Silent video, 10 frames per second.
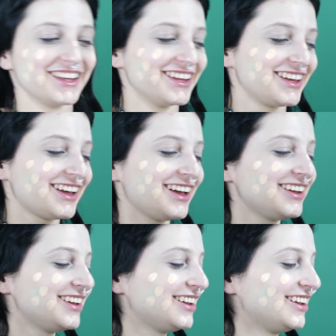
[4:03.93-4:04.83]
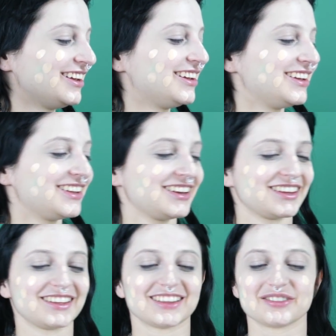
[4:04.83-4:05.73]

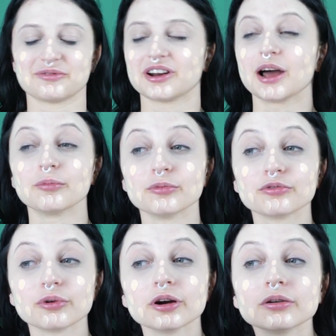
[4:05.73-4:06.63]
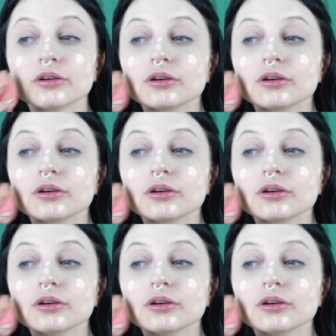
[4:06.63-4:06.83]
than what happened before.